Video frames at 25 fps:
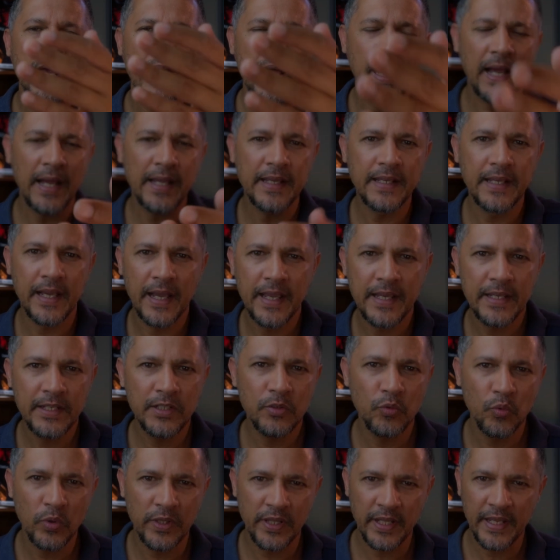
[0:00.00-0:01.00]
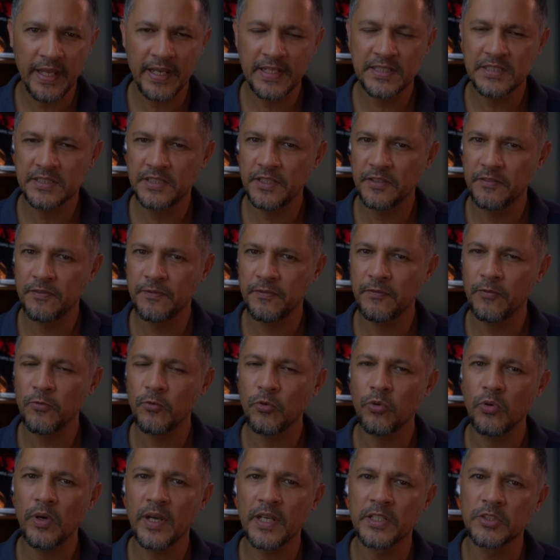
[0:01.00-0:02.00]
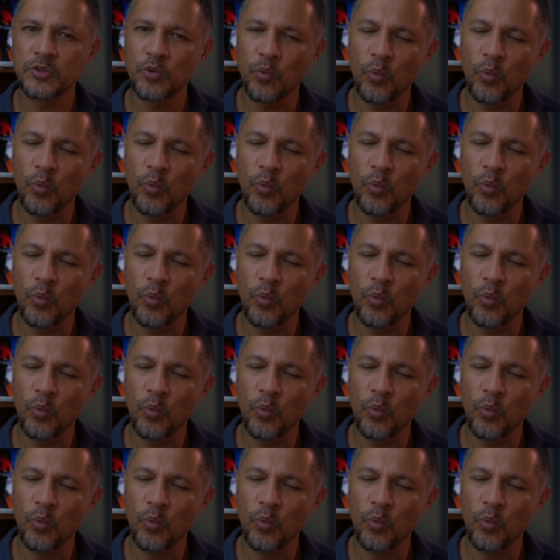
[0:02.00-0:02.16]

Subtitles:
I gain with the XT4 as